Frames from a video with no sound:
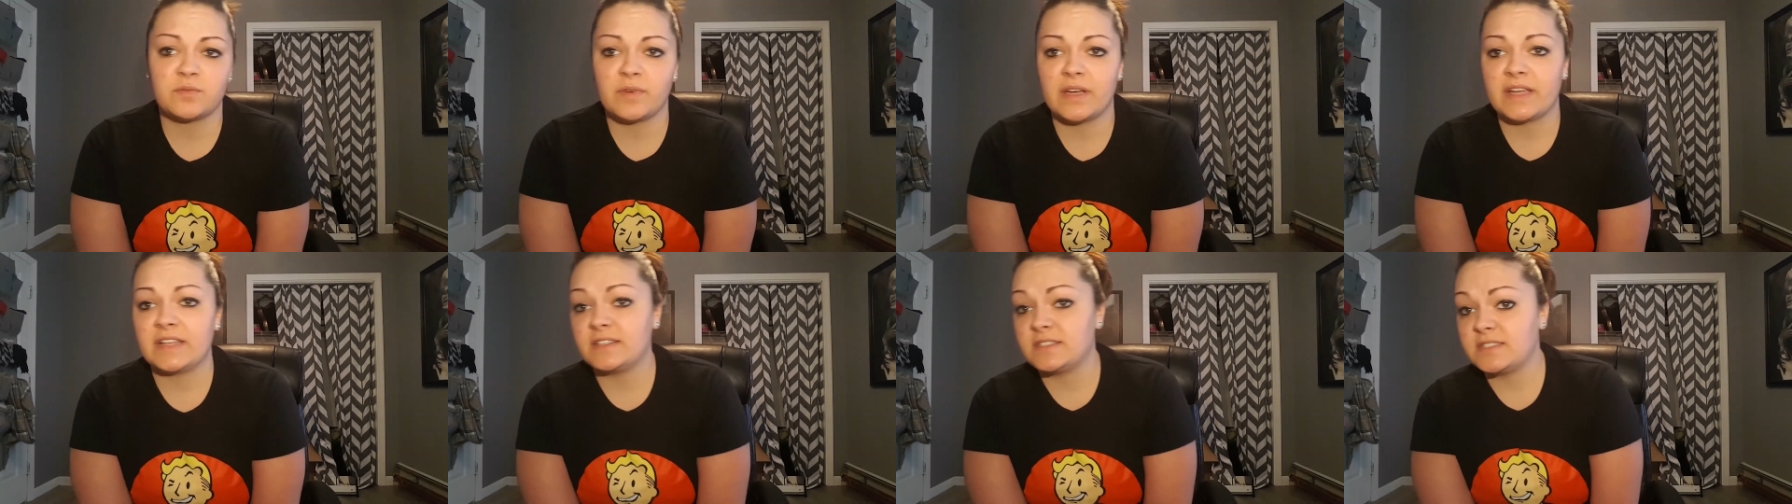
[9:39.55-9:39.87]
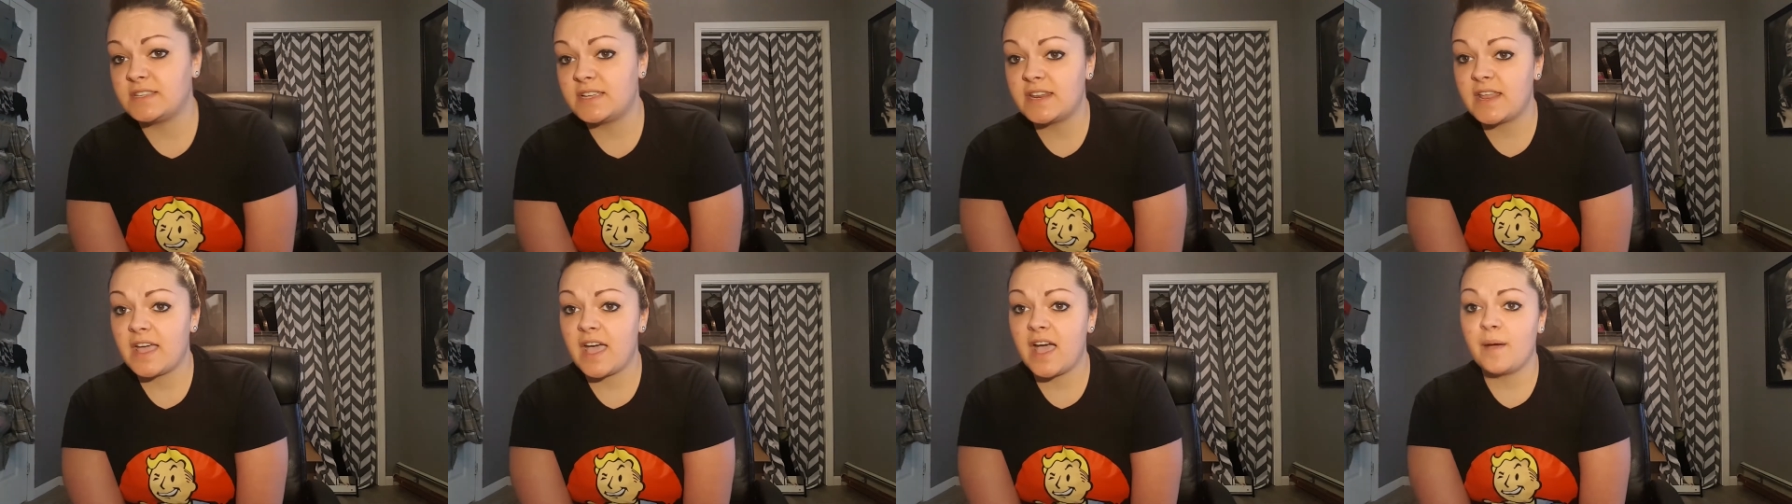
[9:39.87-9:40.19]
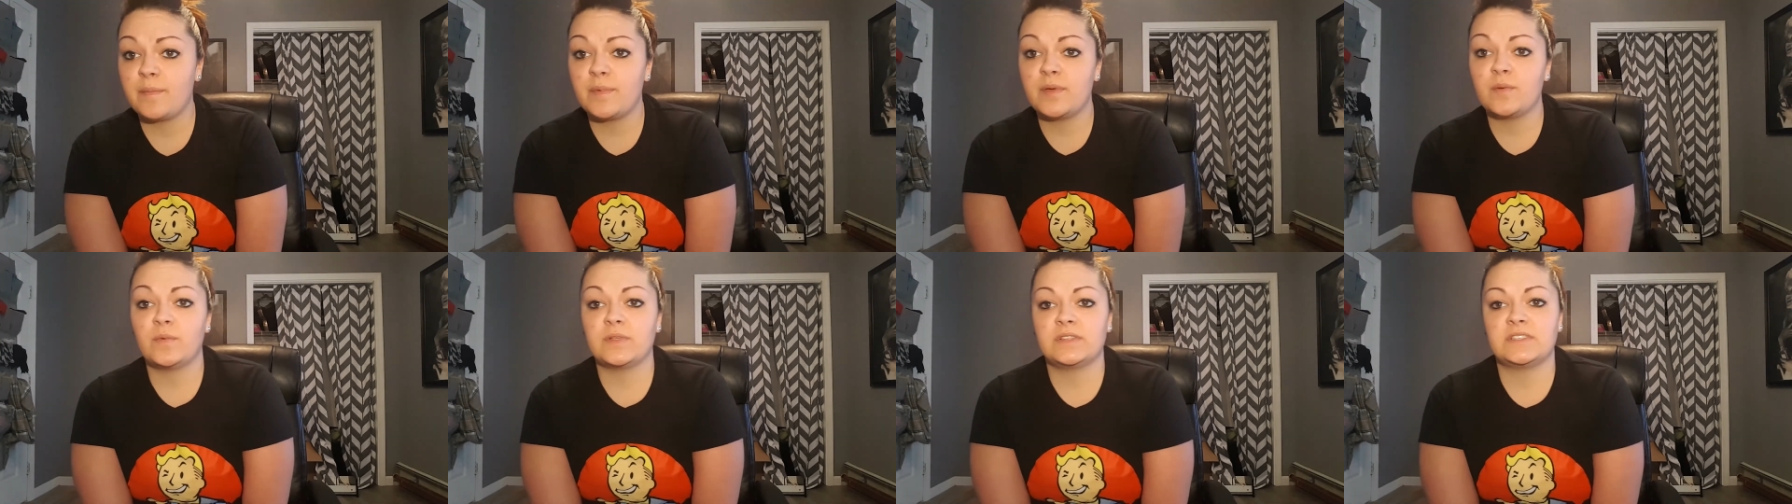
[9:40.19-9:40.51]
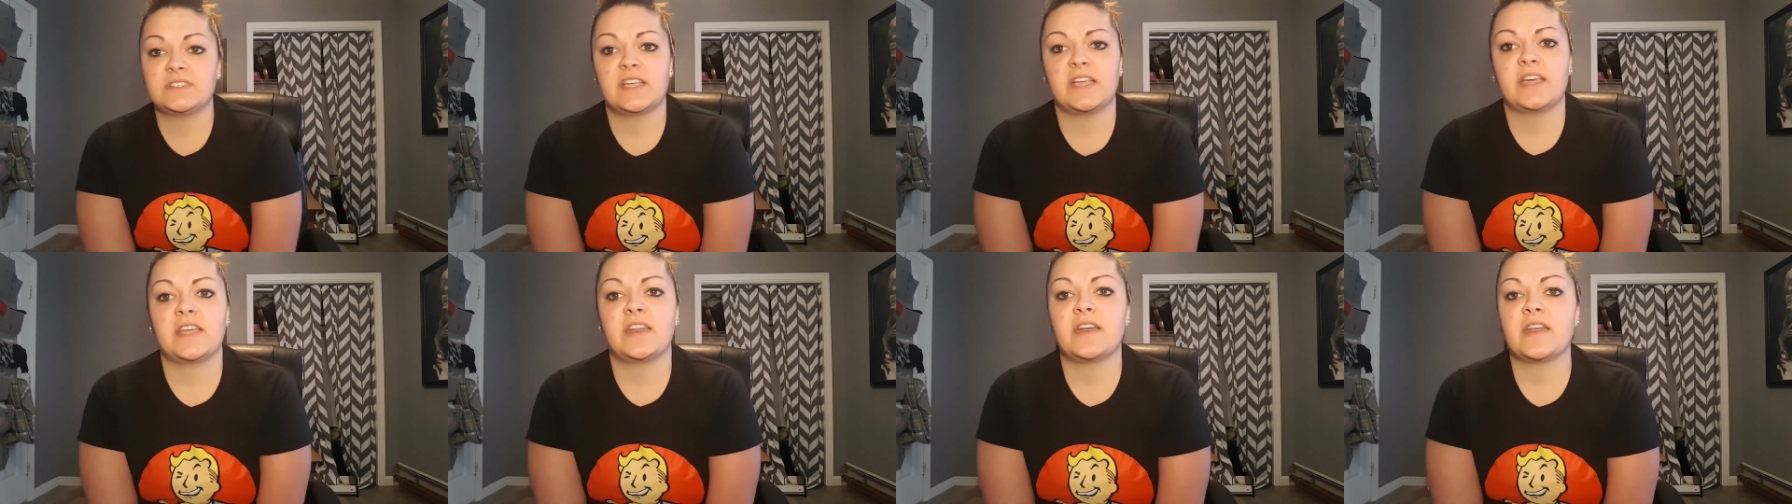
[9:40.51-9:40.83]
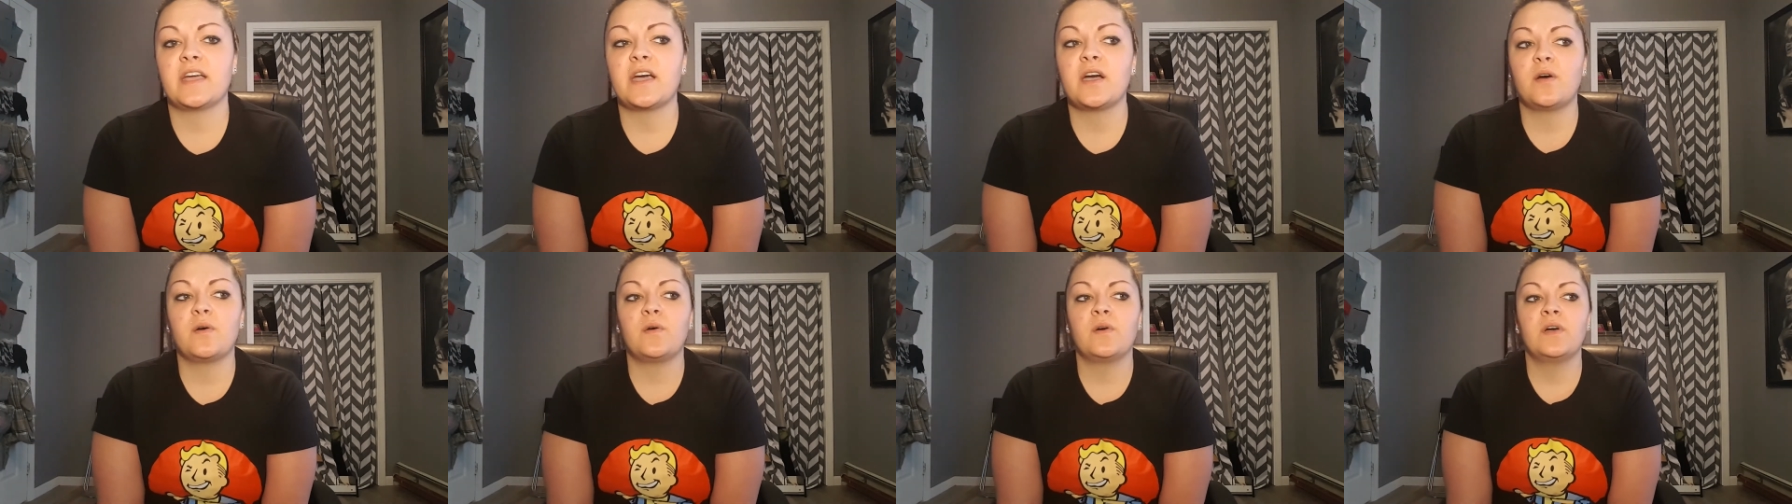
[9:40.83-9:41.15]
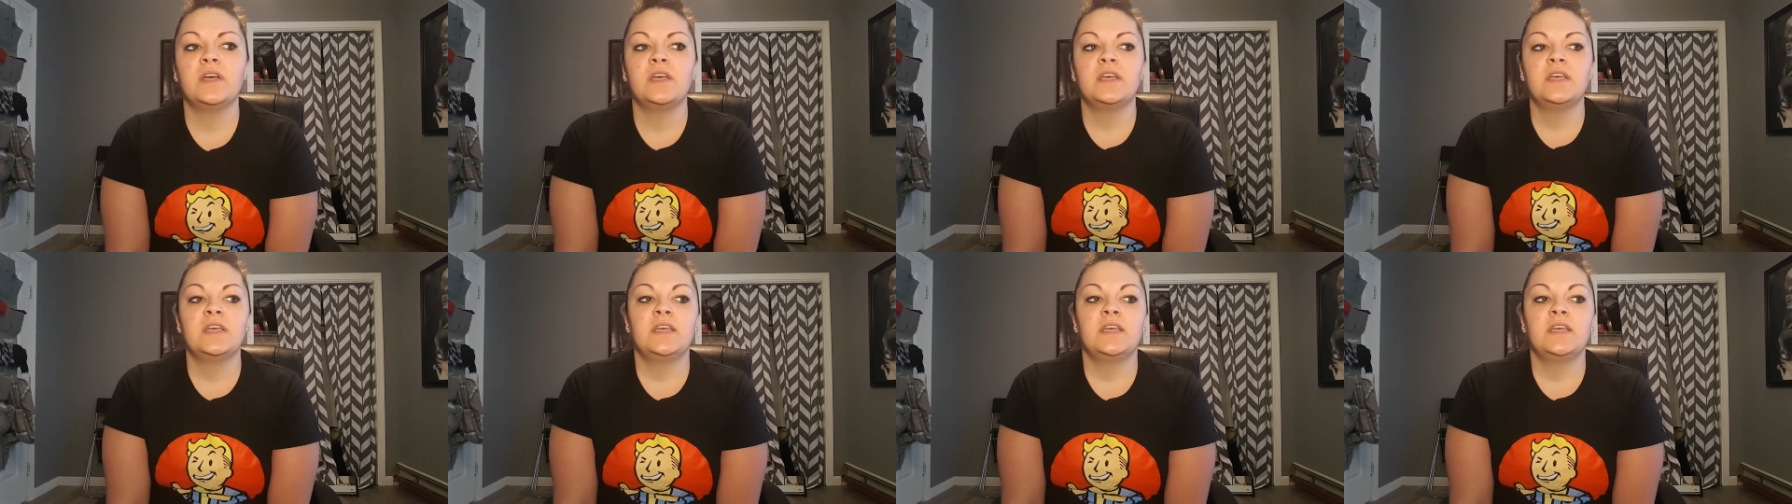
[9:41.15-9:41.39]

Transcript: Y, and Z to happen once I get it out.